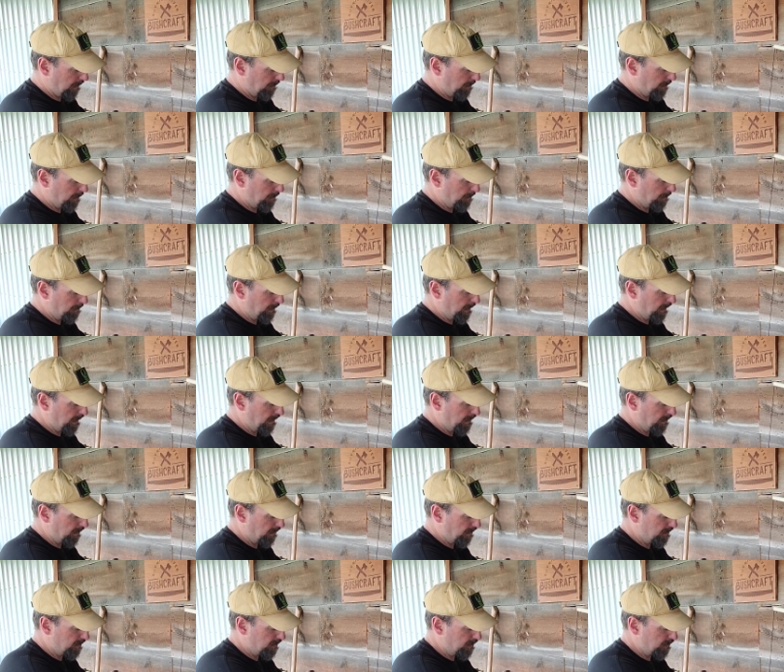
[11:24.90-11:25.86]
I'm going to
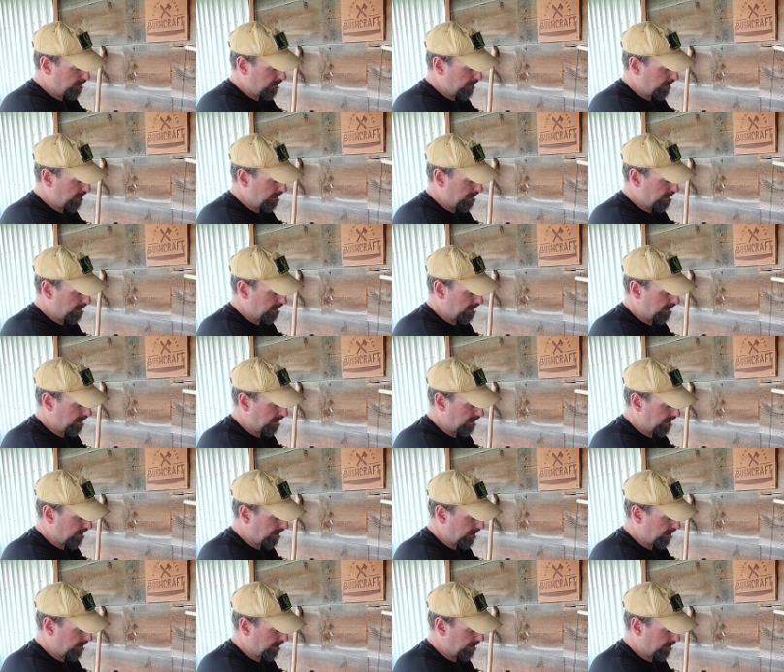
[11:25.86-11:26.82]
mate our two ends
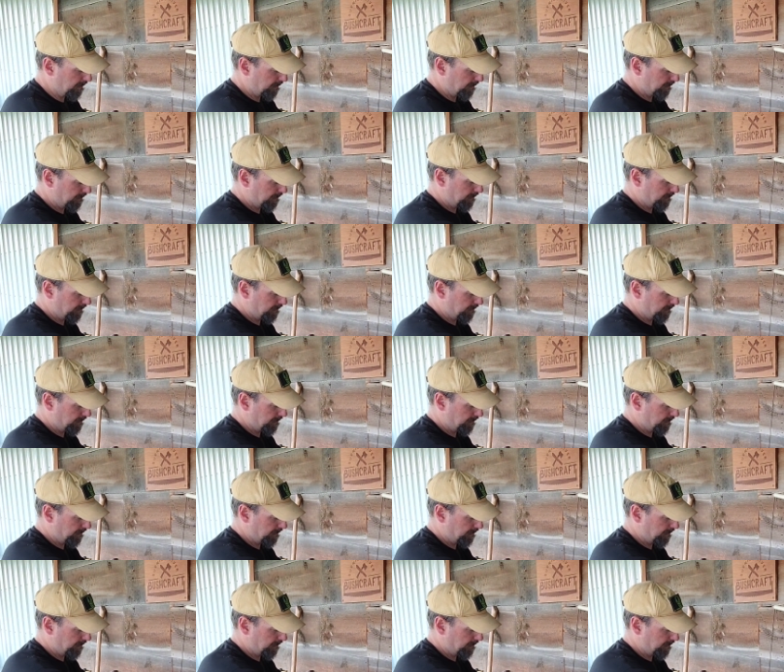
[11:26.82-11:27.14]
together.